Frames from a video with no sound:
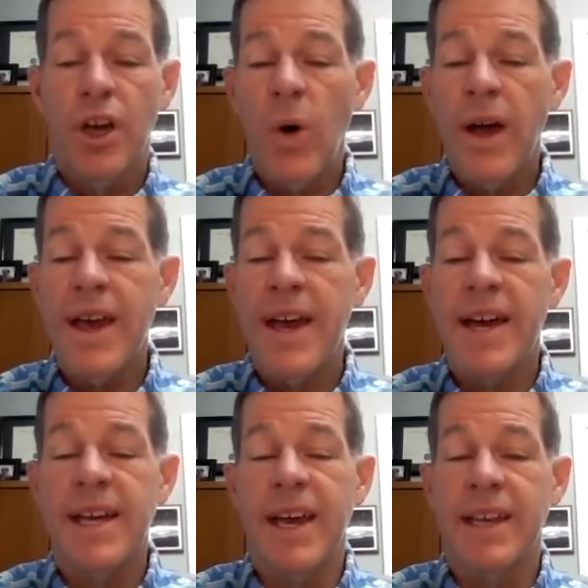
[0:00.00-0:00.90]
go
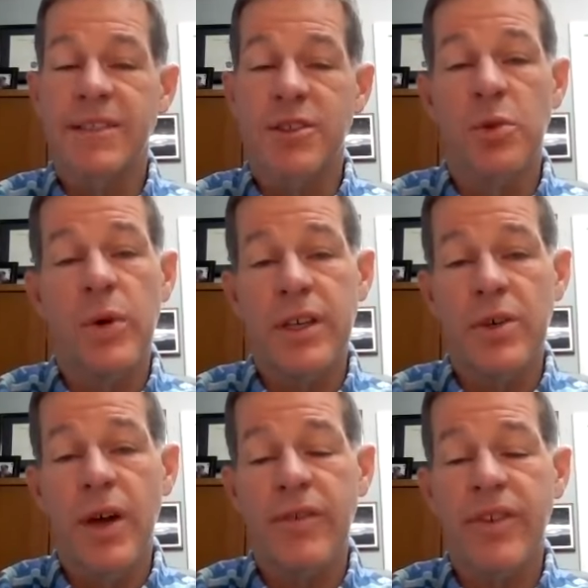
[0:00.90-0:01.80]
ahead and do
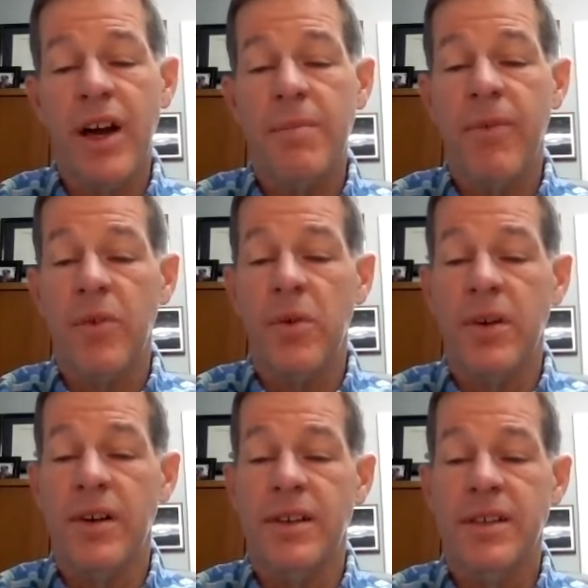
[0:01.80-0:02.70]
what you have come
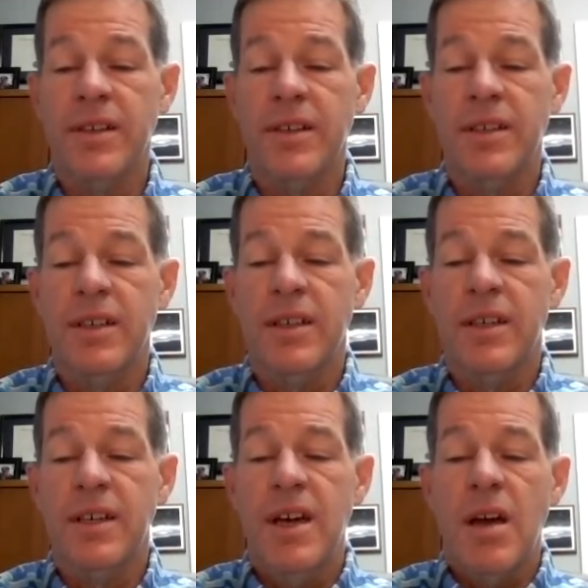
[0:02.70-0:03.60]
for.
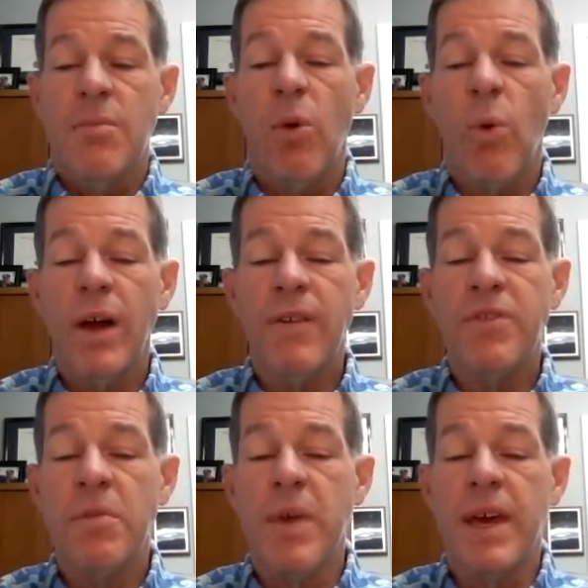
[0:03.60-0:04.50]
But one
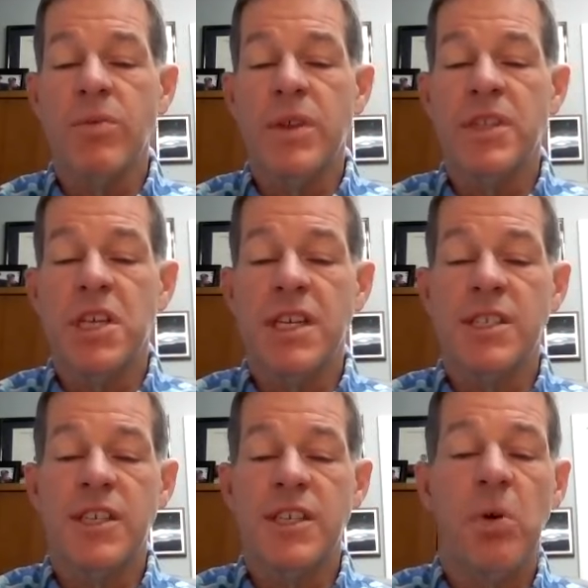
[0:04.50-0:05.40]
of the men with
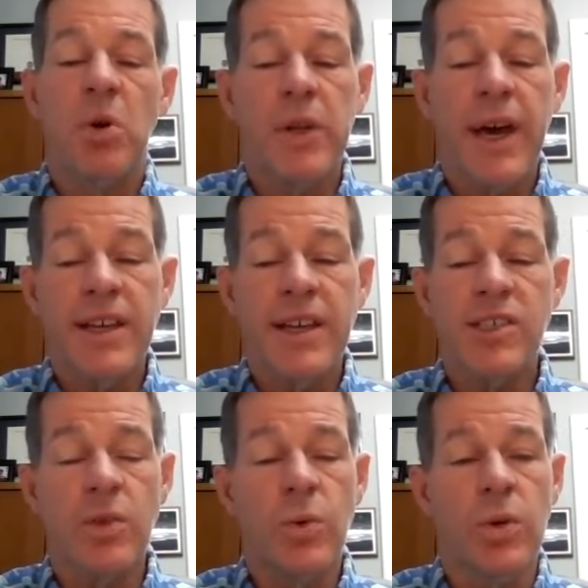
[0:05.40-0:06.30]
Jesus pulled out
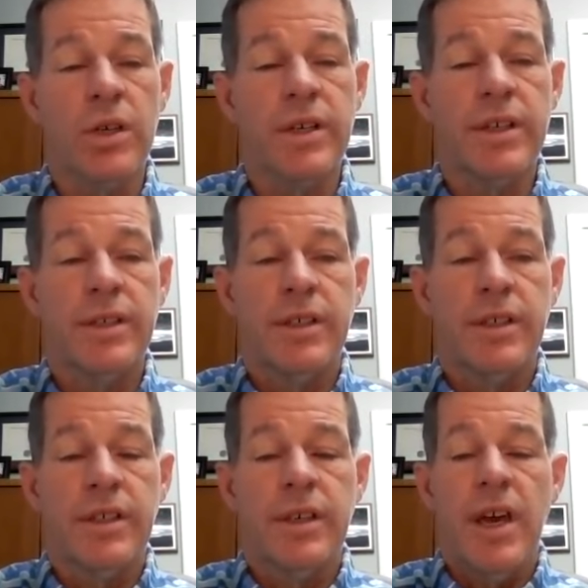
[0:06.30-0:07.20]
his sword
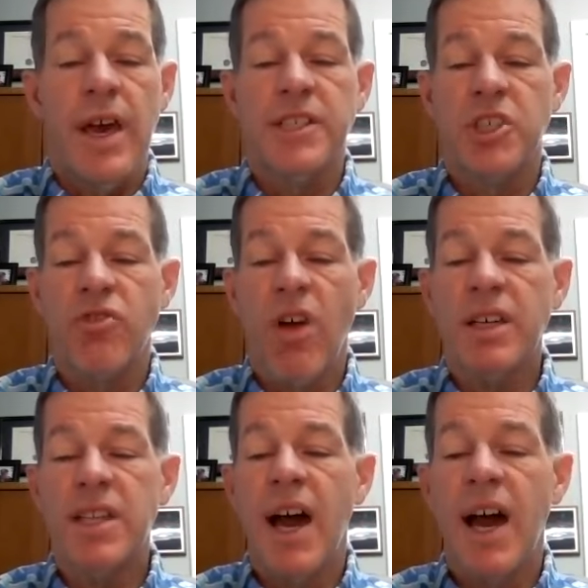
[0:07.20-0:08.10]
and
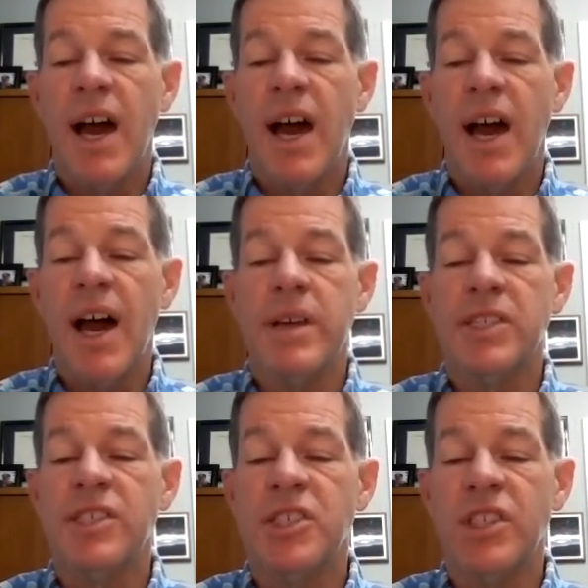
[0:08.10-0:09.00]
struck the high
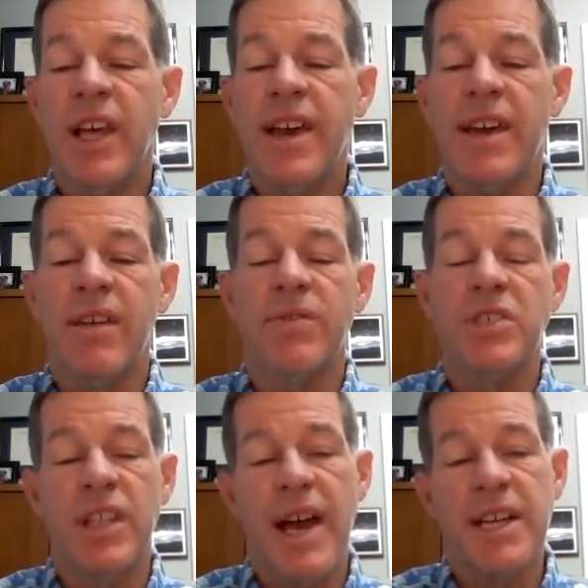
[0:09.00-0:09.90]
priest's
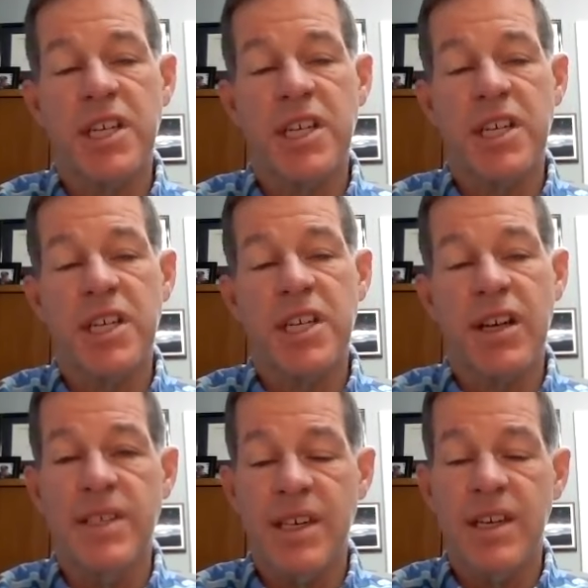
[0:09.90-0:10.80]
slave, slashing
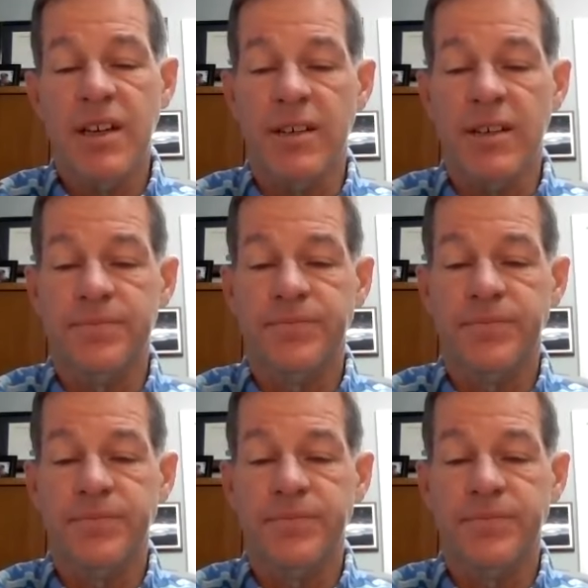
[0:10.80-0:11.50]
off his ear.